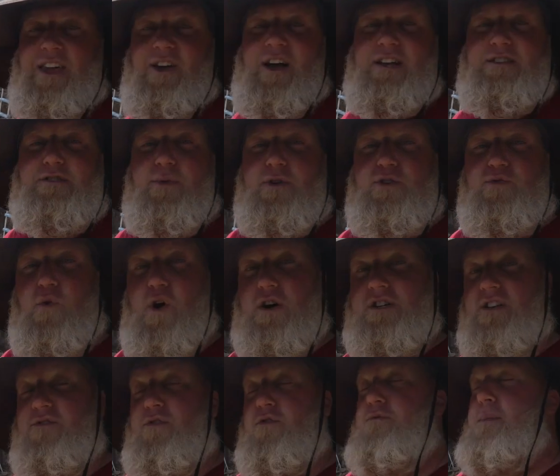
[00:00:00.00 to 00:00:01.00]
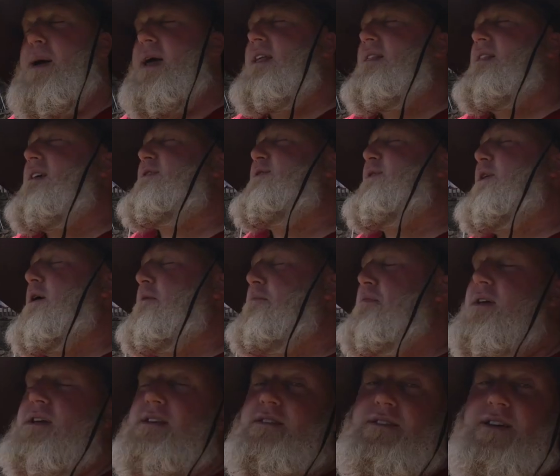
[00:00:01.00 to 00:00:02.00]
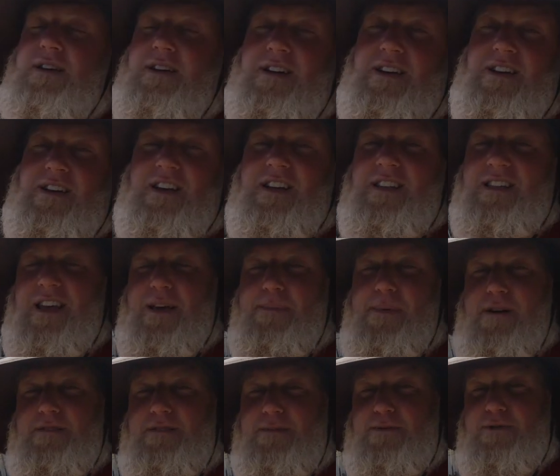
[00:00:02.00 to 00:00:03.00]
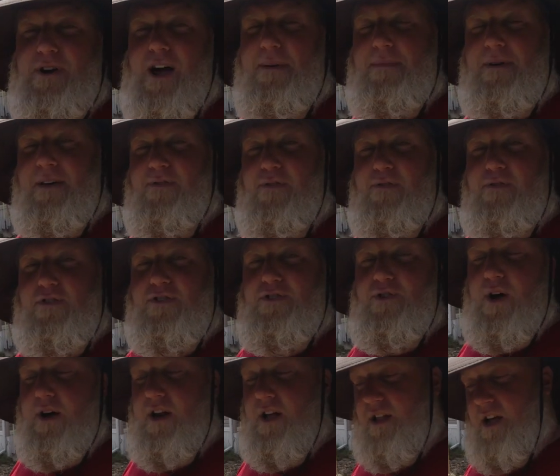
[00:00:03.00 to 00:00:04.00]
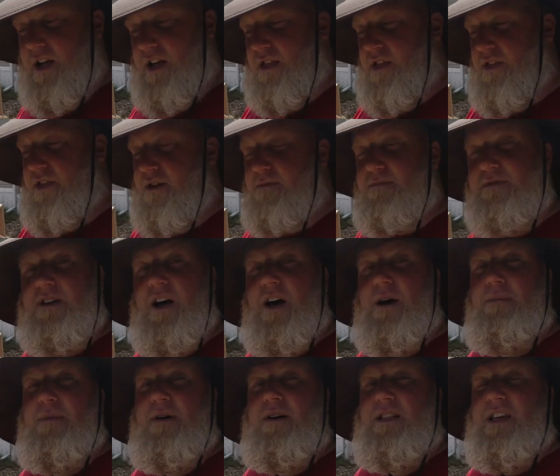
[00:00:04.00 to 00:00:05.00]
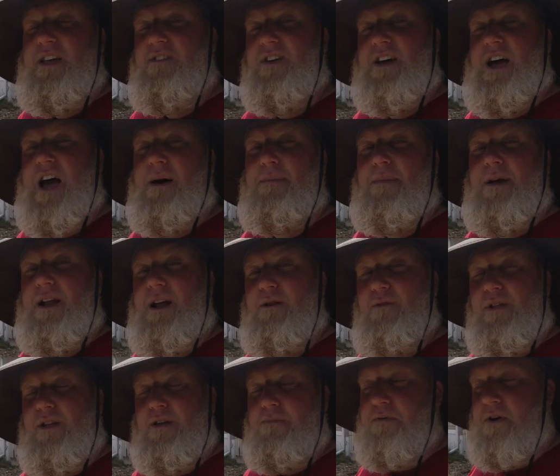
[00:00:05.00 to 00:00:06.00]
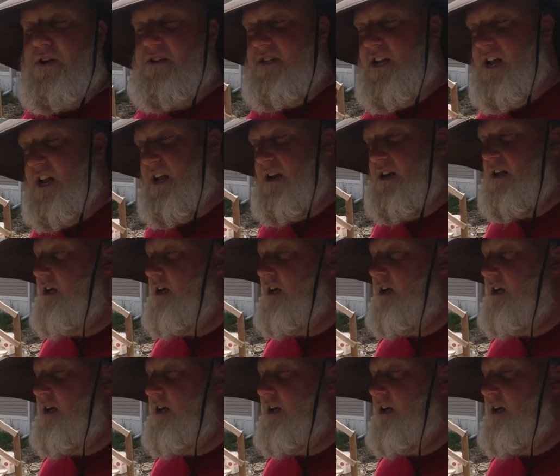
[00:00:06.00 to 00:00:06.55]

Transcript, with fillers: thank you guys so much for watching. If you've made it this far, please think about subscribing if you've enjoyed it. Click on the thumbs up, leave a comment. I really appreciate